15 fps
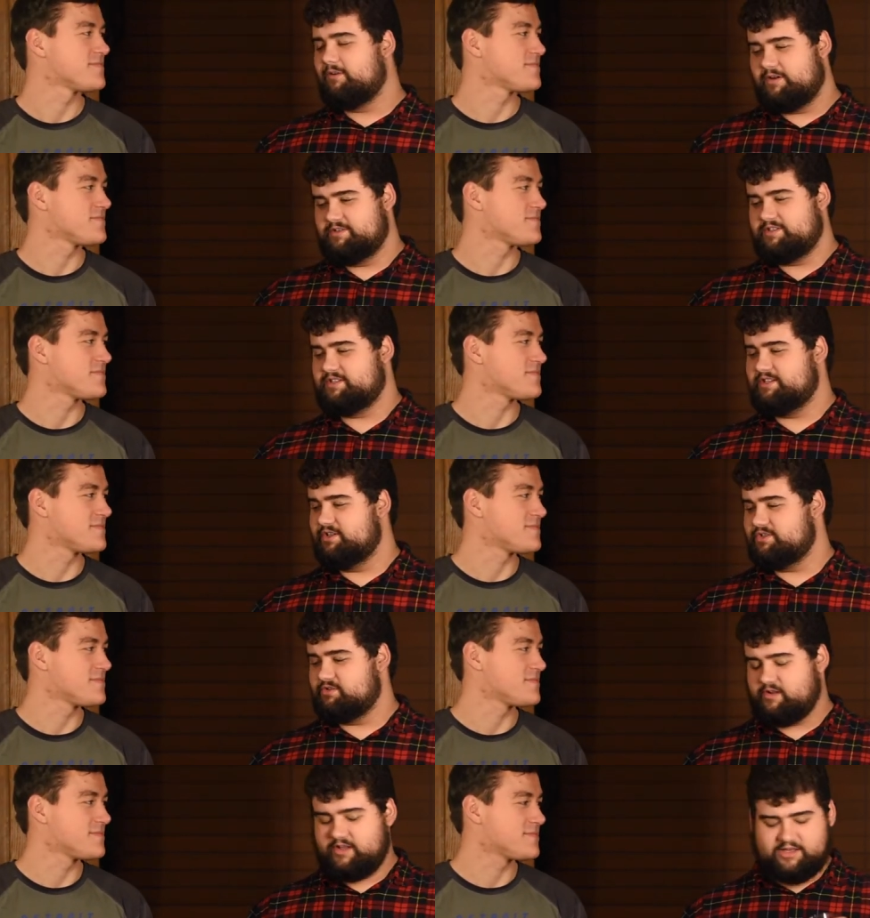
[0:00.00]
Speaker 1: or just
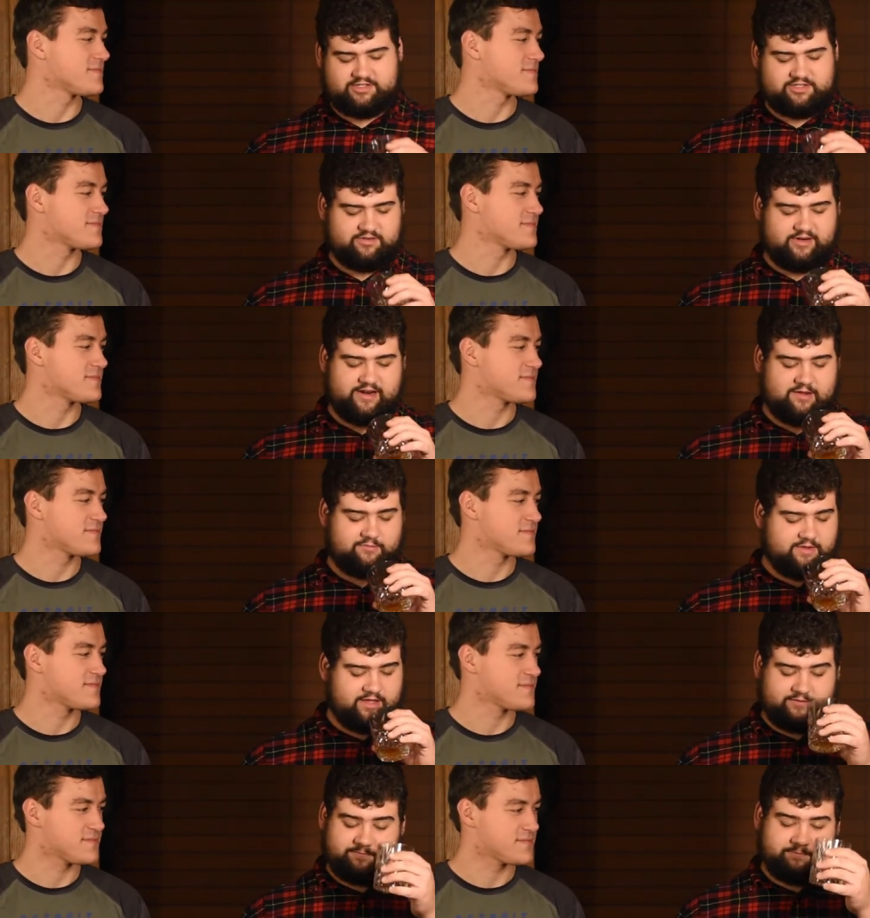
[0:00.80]
enjoying it straight
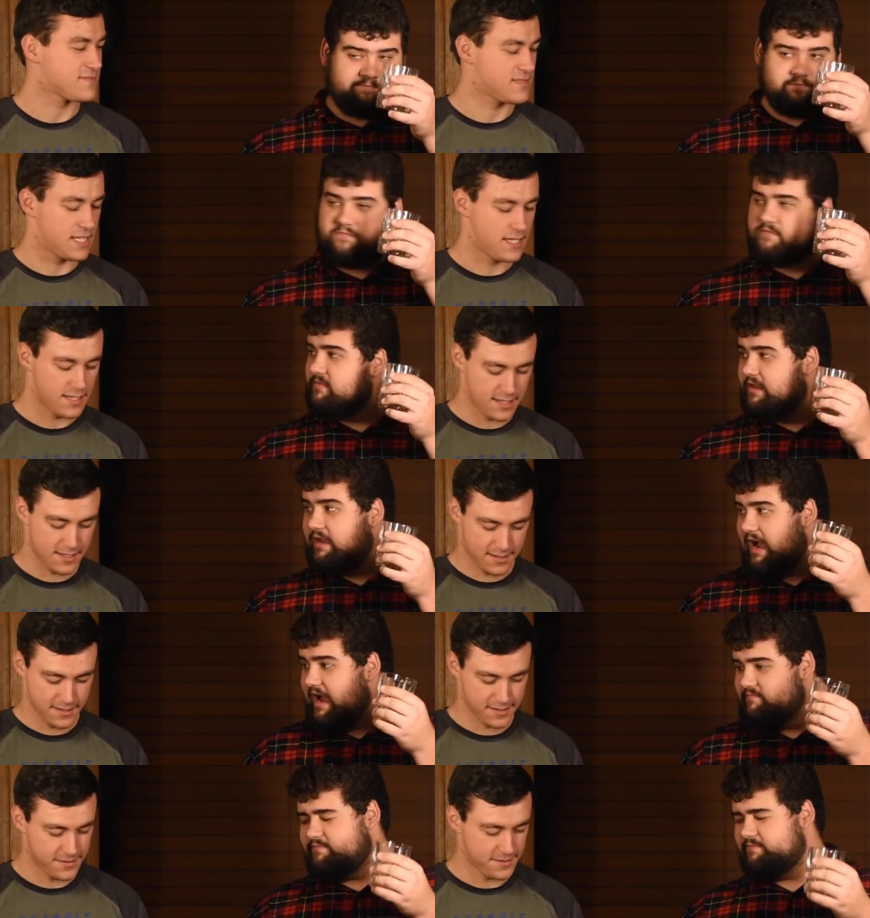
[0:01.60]
up. Like,
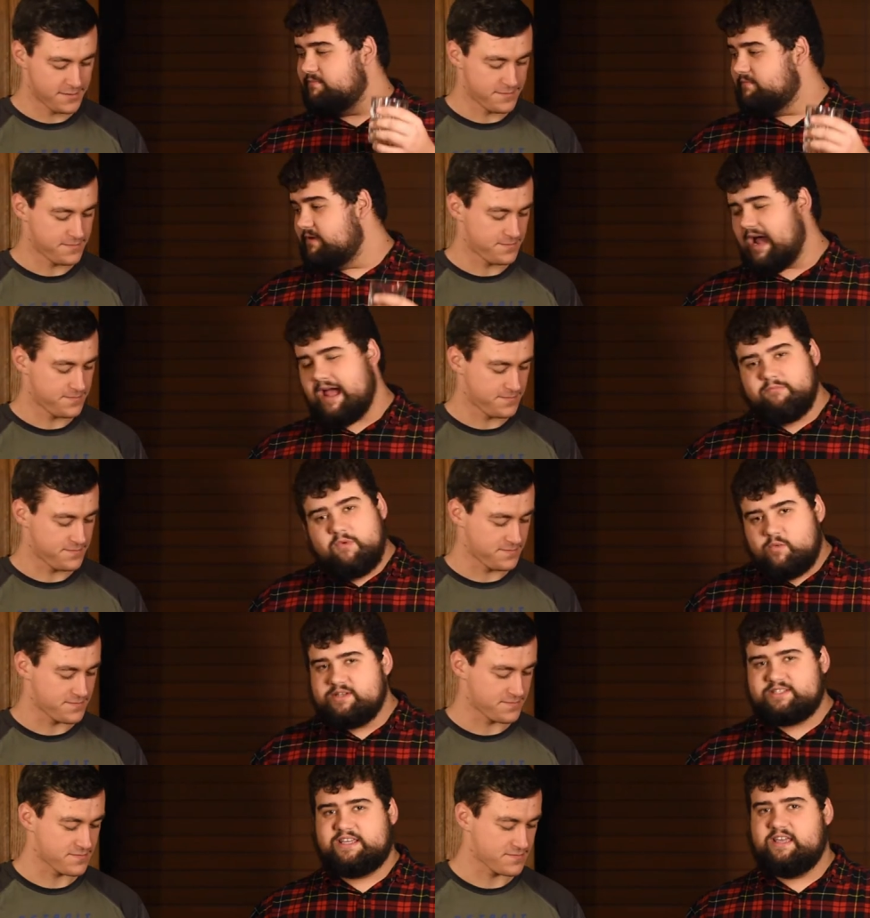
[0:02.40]
I, I'm a
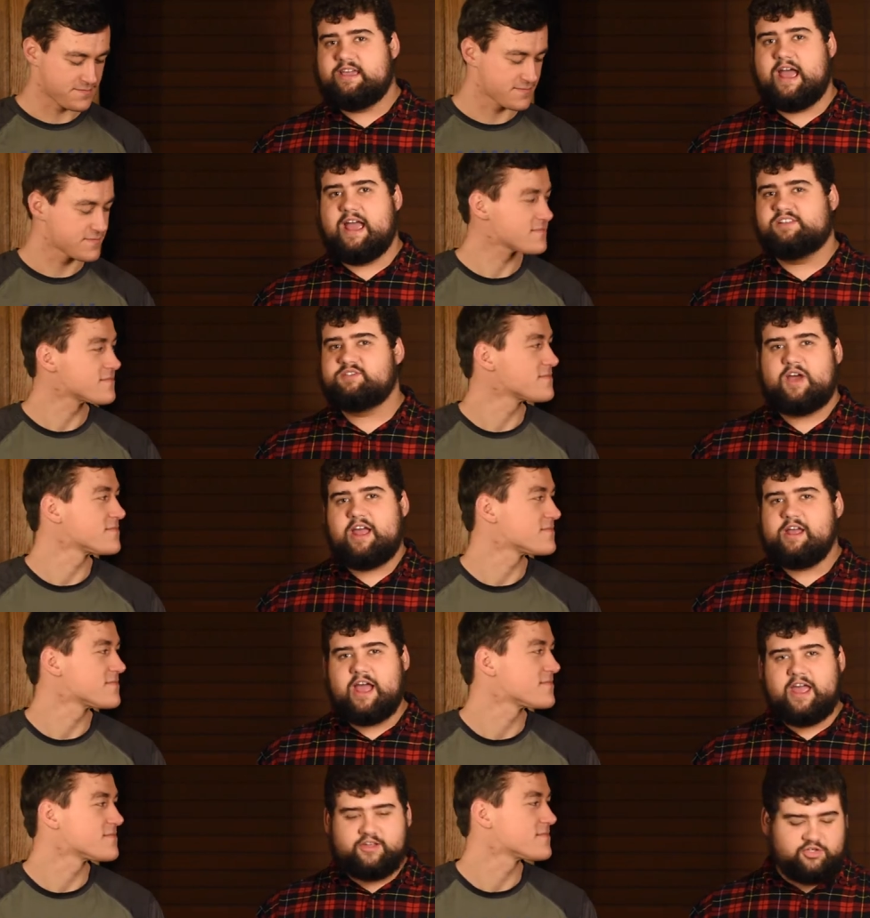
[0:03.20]
whiskey guy, so I,
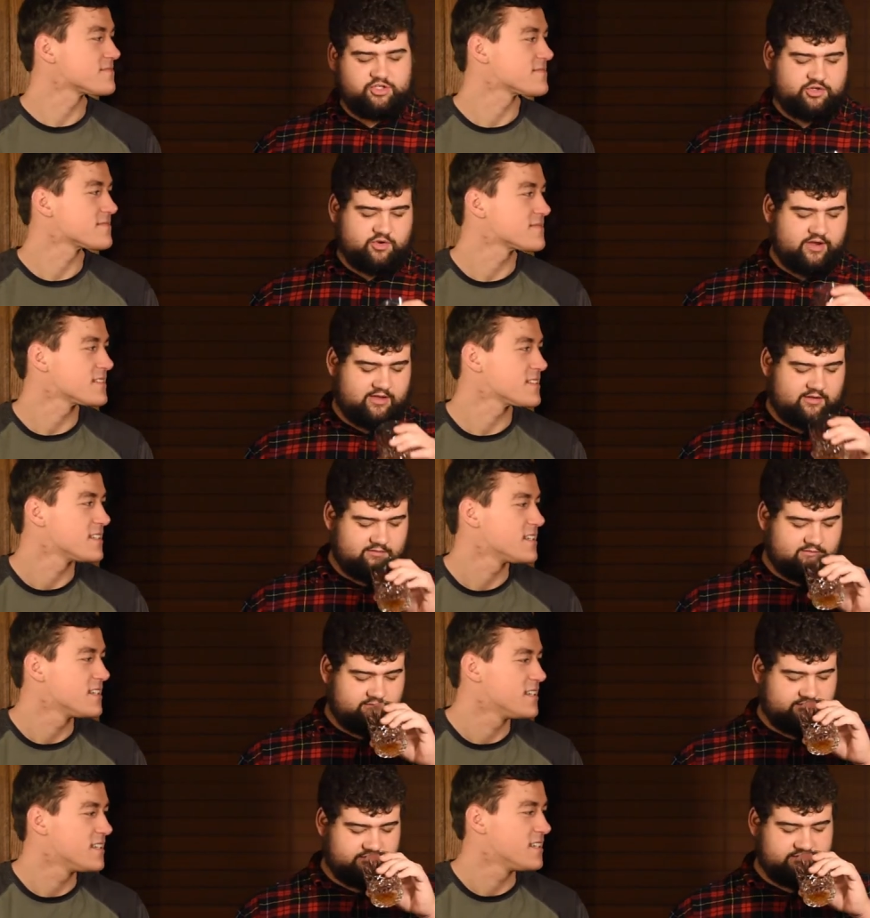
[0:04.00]
I enjoy
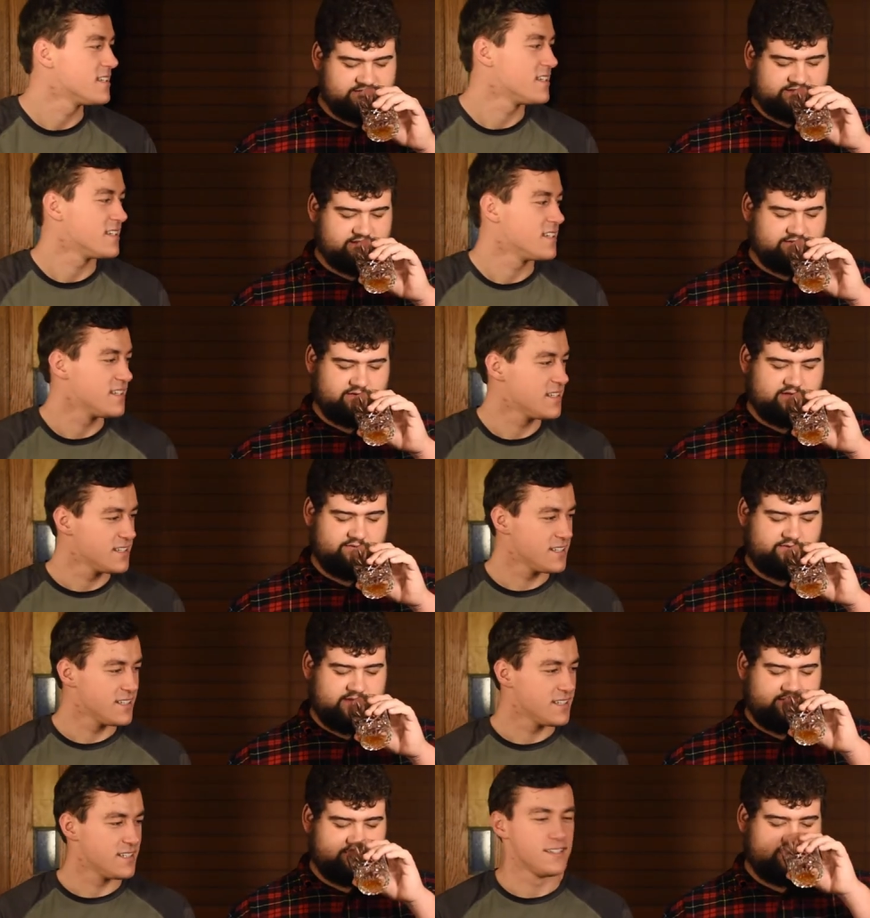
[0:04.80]
just the
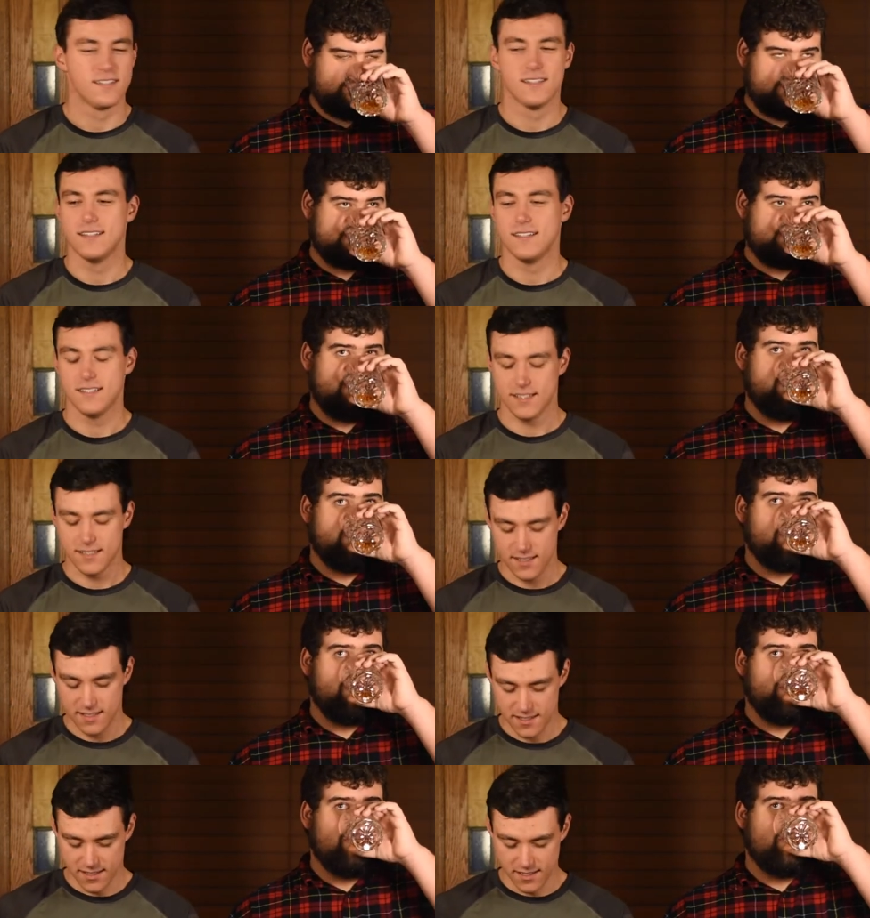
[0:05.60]
flavor of the whiskey.
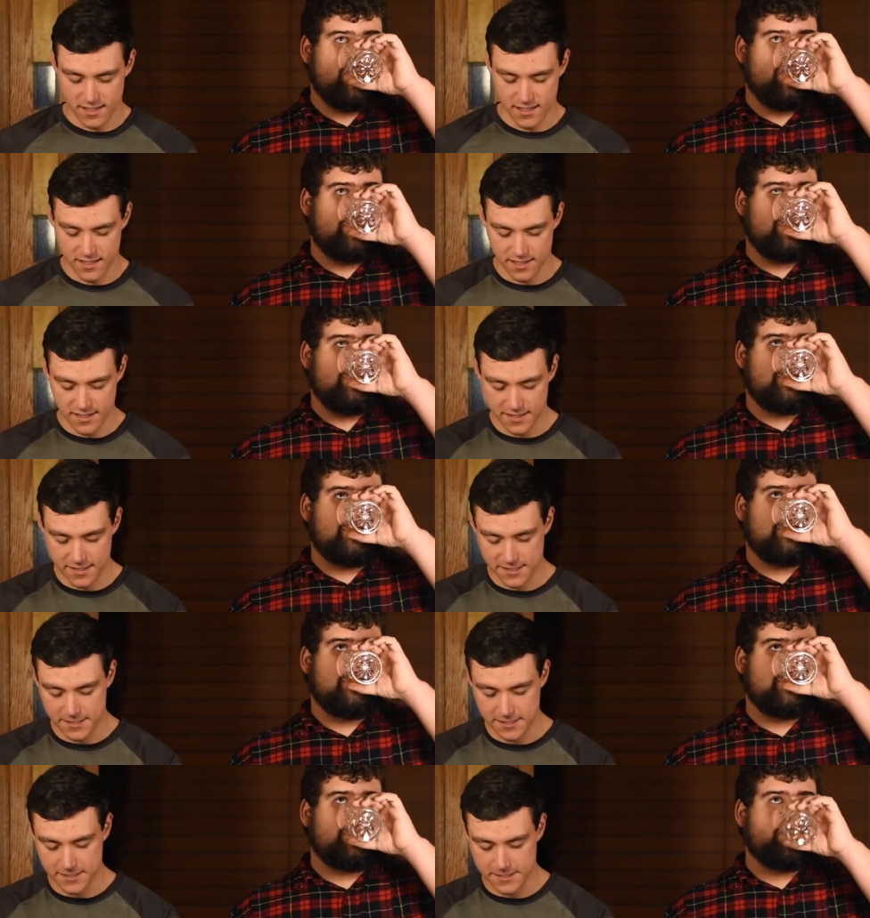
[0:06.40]

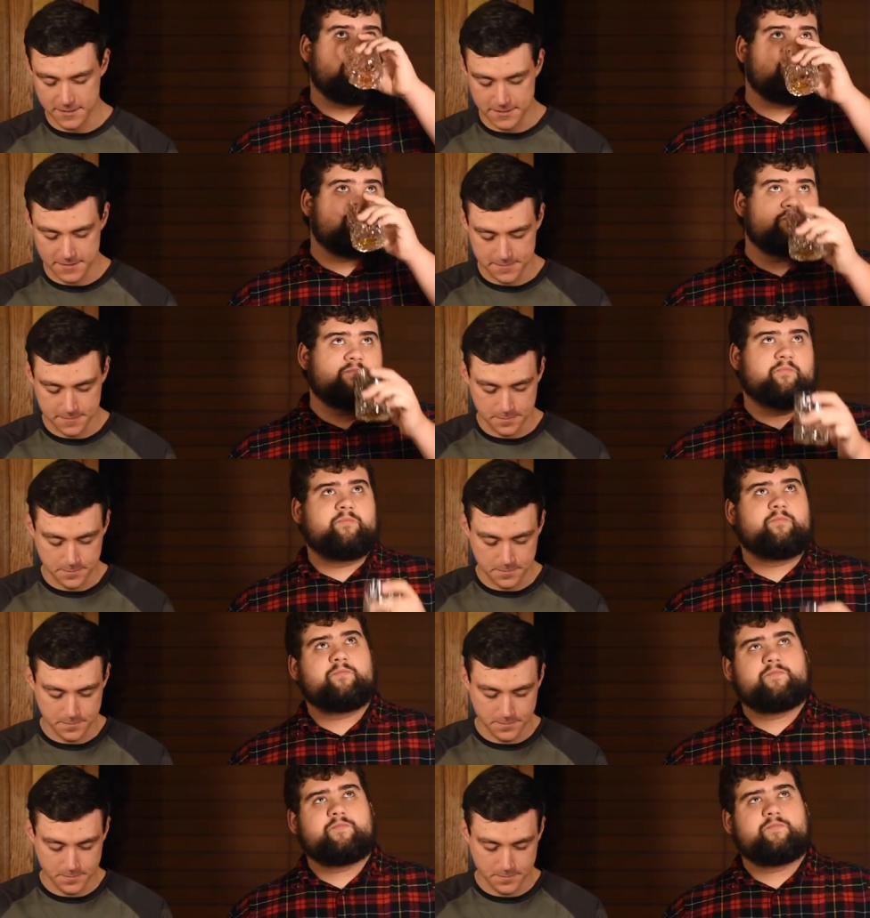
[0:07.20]
Hmm.